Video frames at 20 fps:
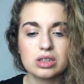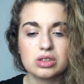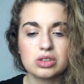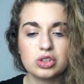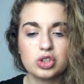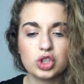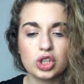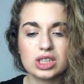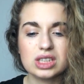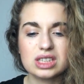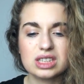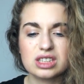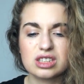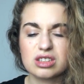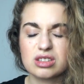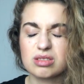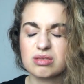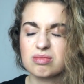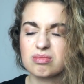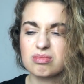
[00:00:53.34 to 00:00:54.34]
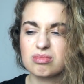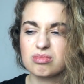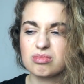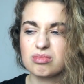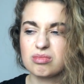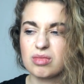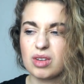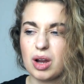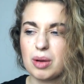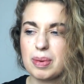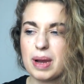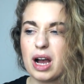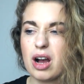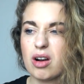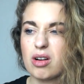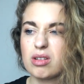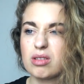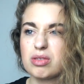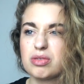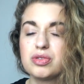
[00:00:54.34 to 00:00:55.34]
just
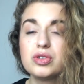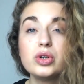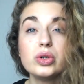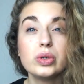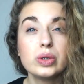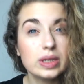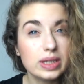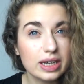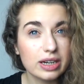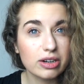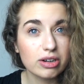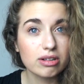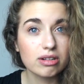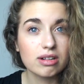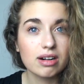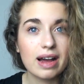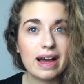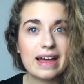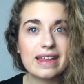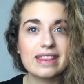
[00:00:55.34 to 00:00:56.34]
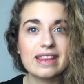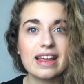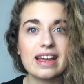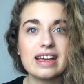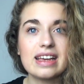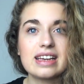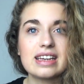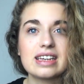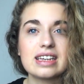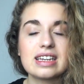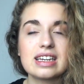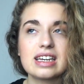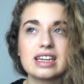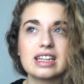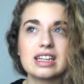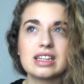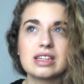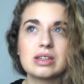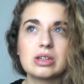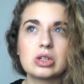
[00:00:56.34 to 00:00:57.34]
about food guilt and like,
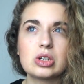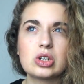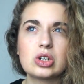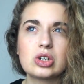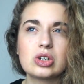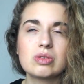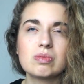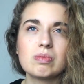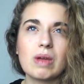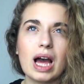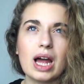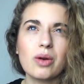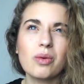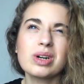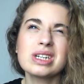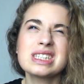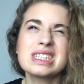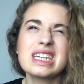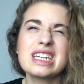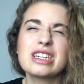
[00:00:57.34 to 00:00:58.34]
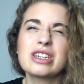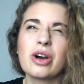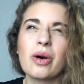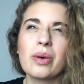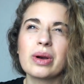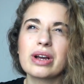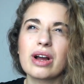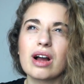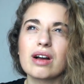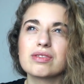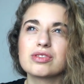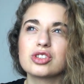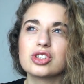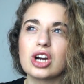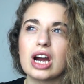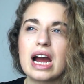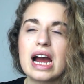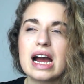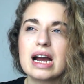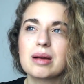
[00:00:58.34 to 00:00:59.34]
I don't want to say going off
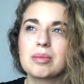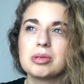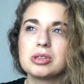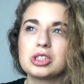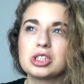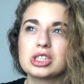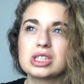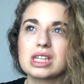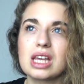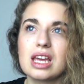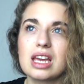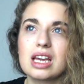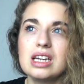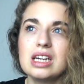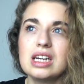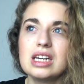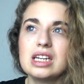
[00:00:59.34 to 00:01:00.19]
track, but just like